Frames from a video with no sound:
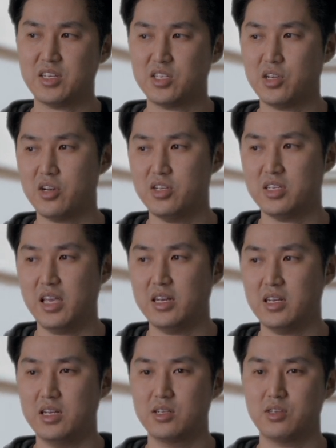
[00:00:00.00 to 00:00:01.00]
I started to
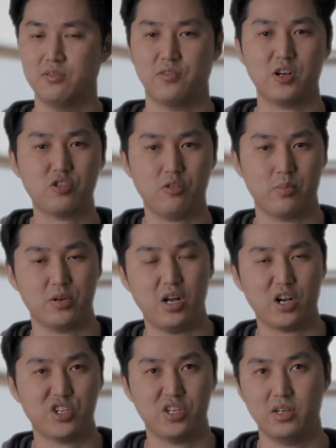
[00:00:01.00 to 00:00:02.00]
get into virtual
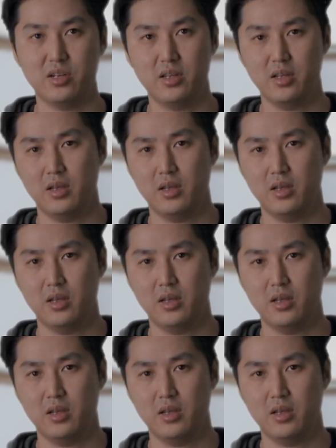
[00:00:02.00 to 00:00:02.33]
production